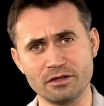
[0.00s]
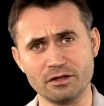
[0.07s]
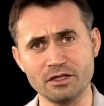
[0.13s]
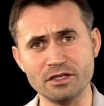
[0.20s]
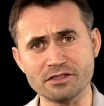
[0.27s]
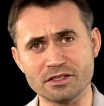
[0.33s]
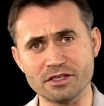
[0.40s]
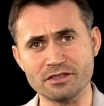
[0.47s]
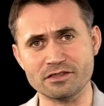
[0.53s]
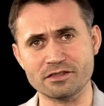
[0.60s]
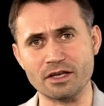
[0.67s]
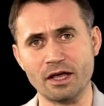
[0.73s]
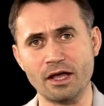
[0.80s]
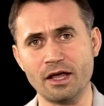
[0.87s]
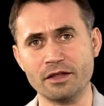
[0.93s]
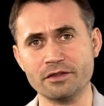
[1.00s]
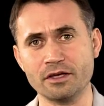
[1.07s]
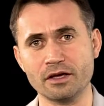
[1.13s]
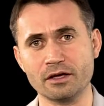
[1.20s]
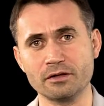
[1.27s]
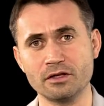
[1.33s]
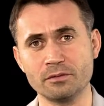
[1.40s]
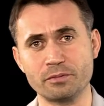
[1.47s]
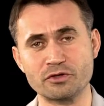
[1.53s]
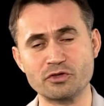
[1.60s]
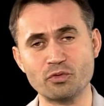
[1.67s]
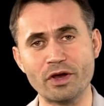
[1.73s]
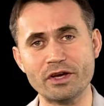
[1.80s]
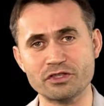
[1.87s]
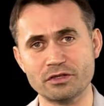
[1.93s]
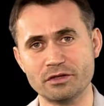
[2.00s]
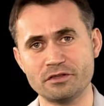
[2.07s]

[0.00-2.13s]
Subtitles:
this is the persuasion.